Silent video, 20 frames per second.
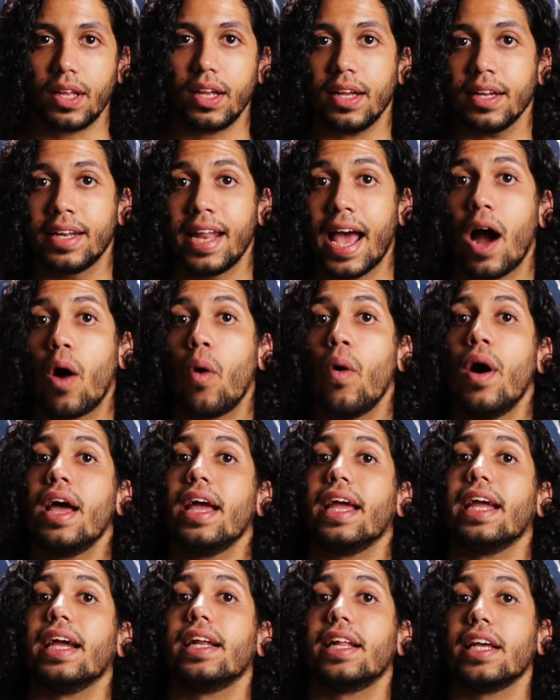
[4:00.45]
Now,
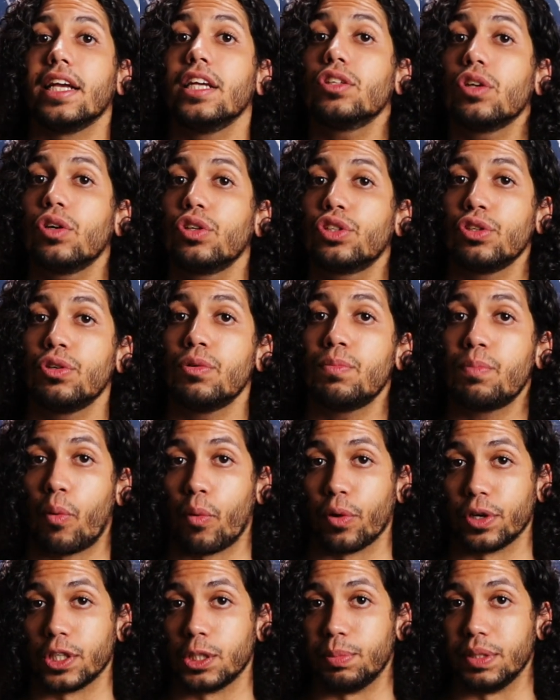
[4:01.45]
it is also
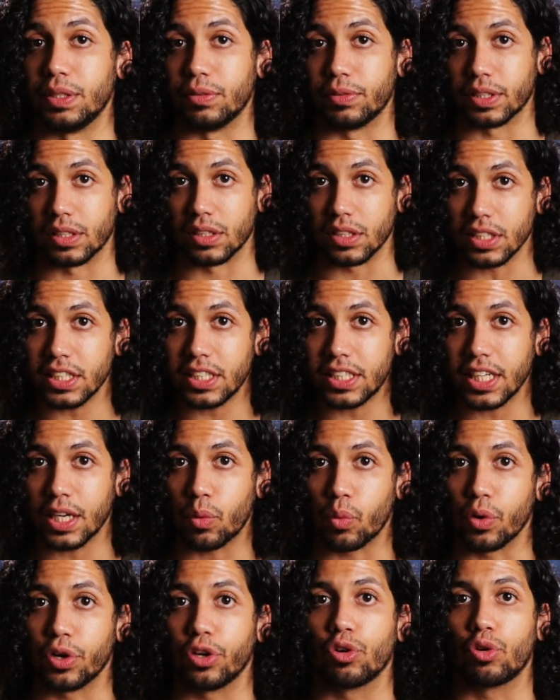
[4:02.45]
important to be
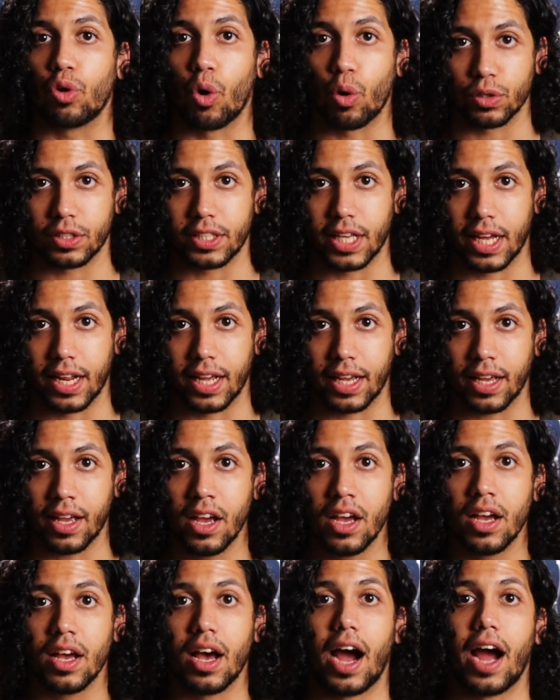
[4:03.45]
realistic when you're goal setting,
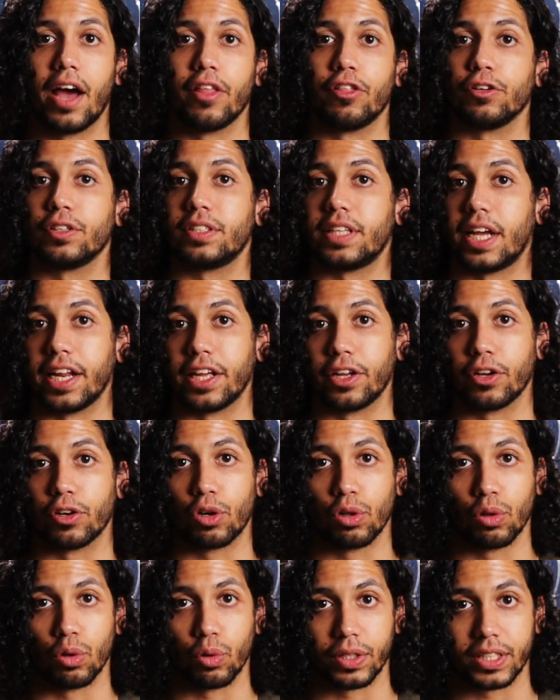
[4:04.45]
either setting your
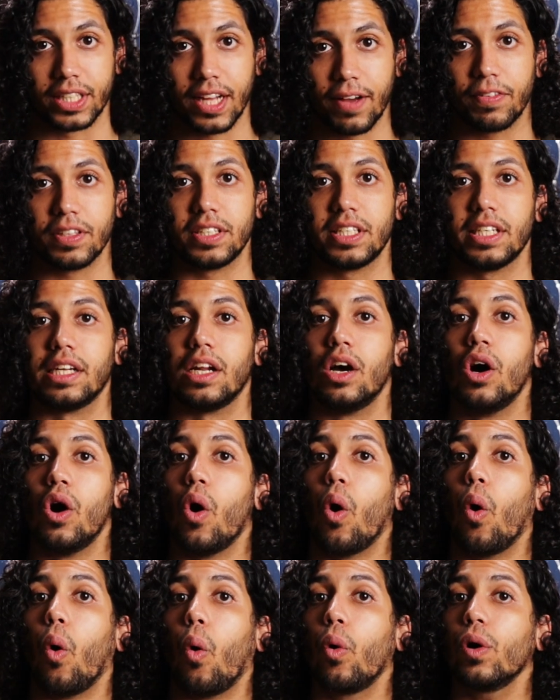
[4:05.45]
caloric deficit
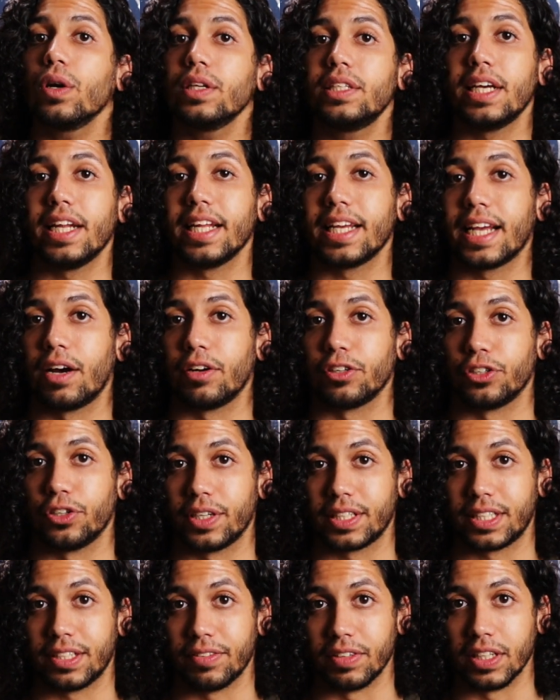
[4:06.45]
or setting out your
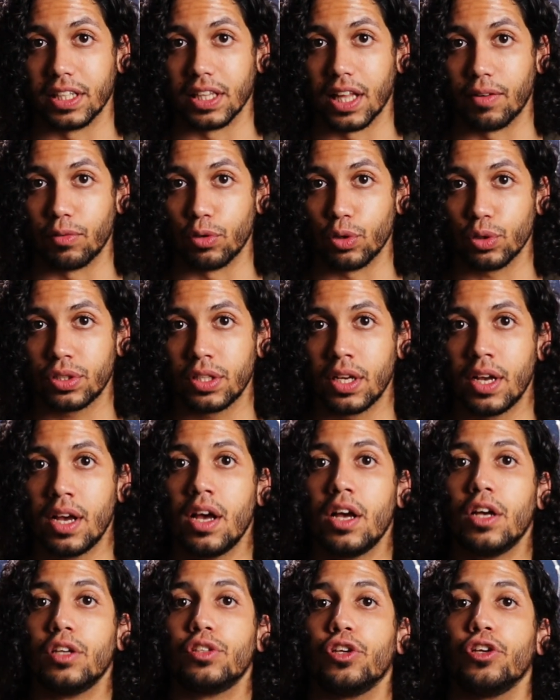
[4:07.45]
activity levels.
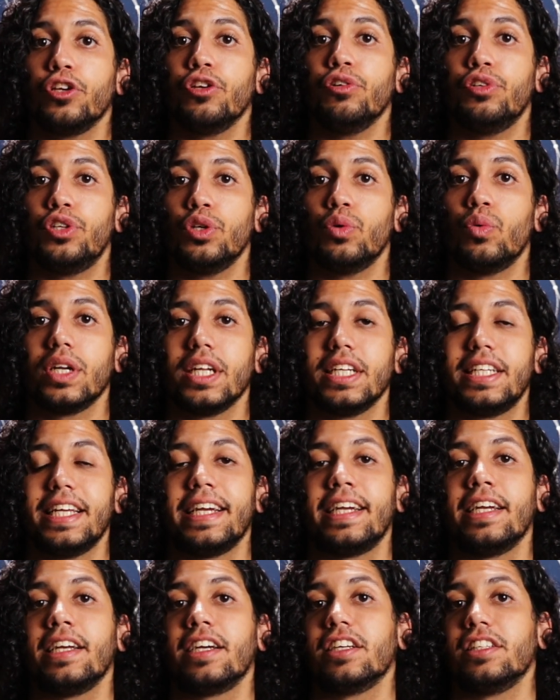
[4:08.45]
So you do want to
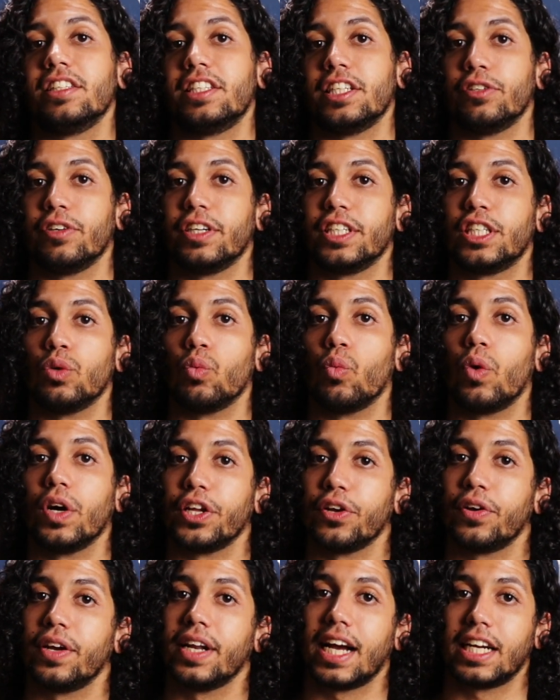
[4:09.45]
take in consideration what
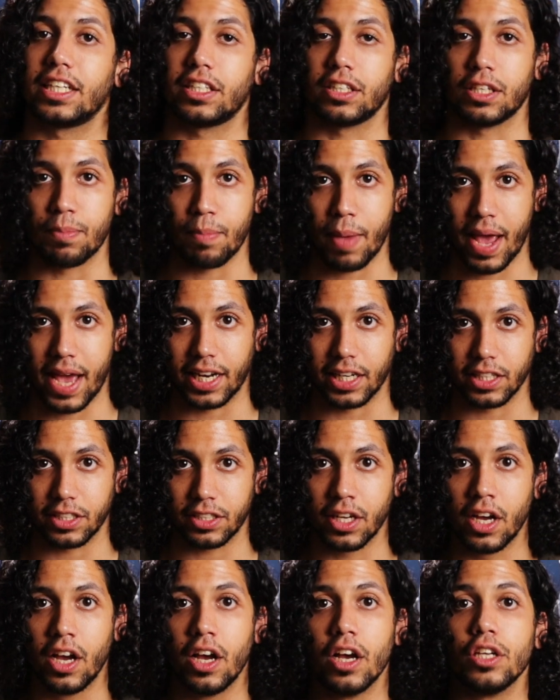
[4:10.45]
you can actually
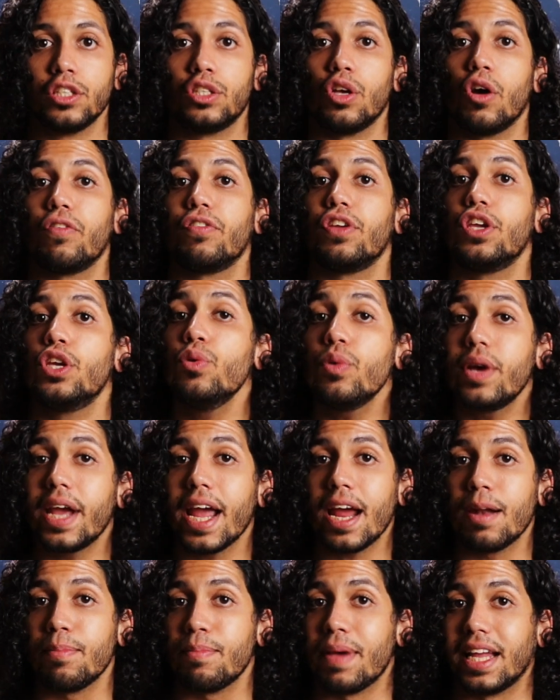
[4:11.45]
manage. So if you
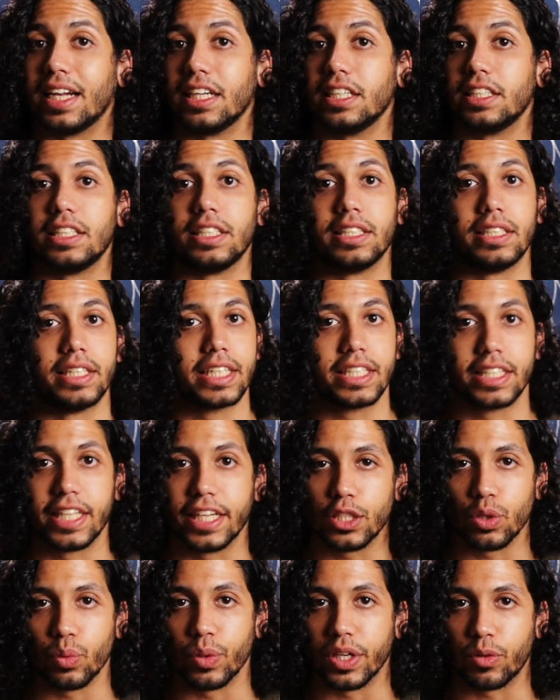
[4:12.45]
can't manage 6
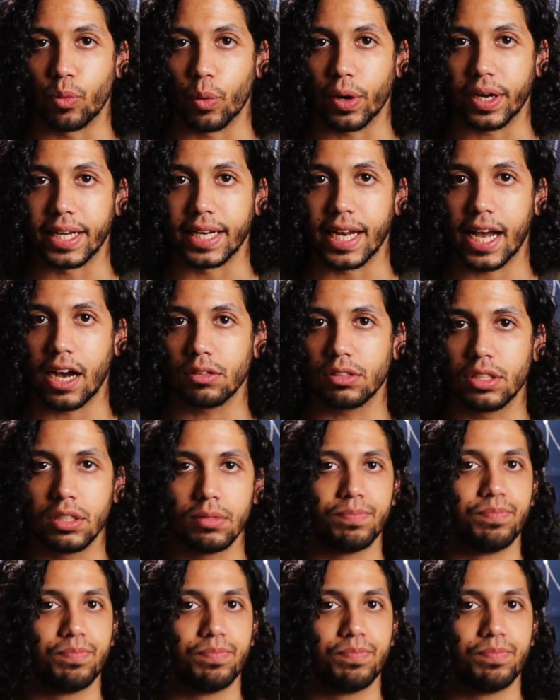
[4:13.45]
days a week working out,